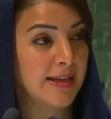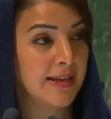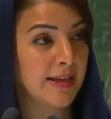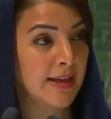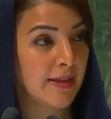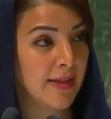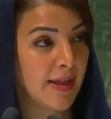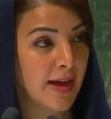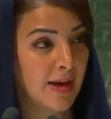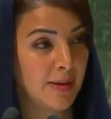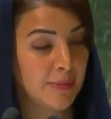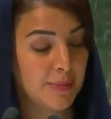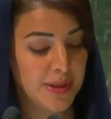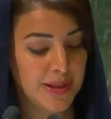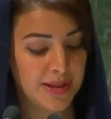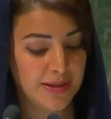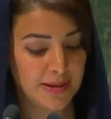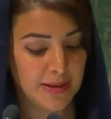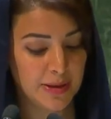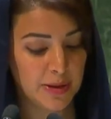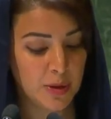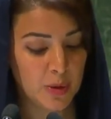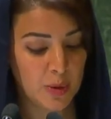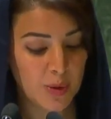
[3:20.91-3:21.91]
believes
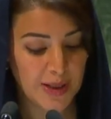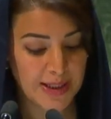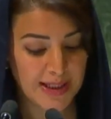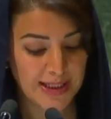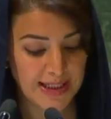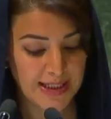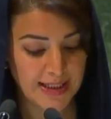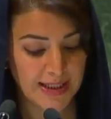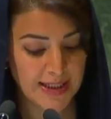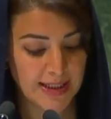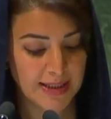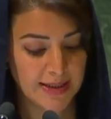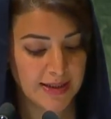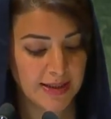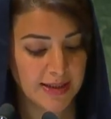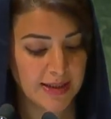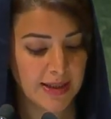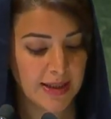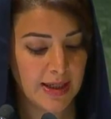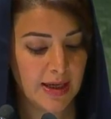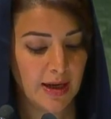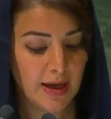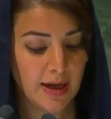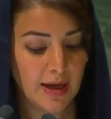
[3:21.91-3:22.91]
in the importance
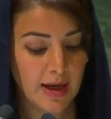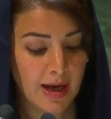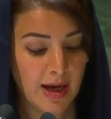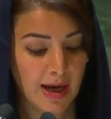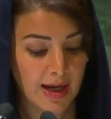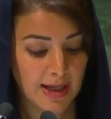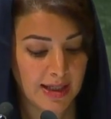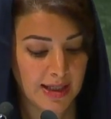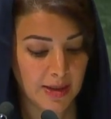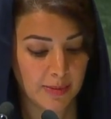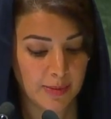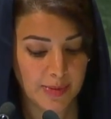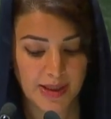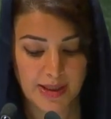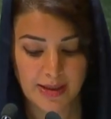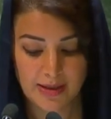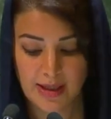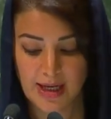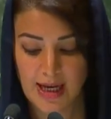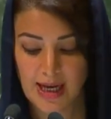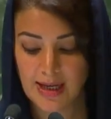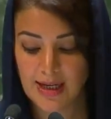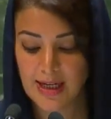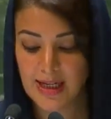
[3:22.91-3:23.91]
of maintaining
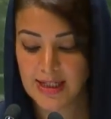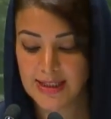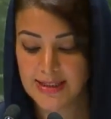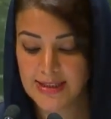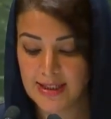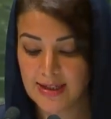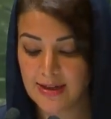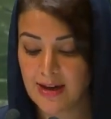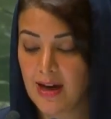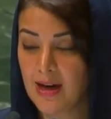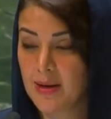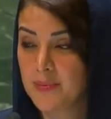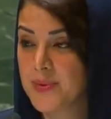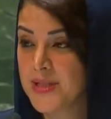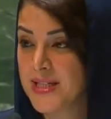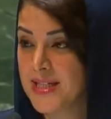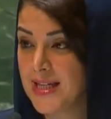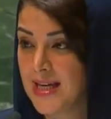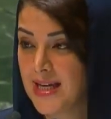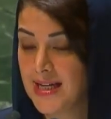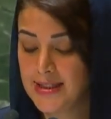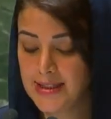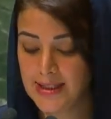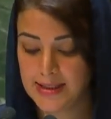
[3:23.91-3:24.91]
a political and